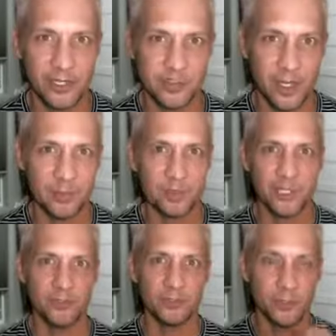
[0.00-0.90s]
You might
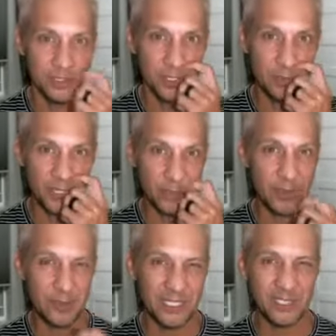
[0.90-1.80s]
be doing something. You
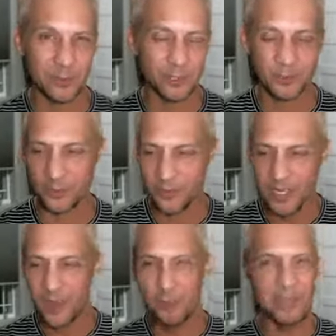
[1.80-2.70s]
might be in the middle of
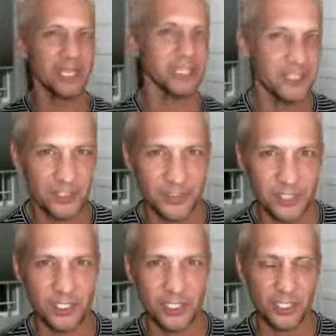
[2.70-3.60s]
making a
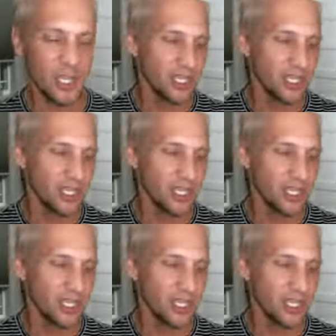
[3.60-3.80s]
decision.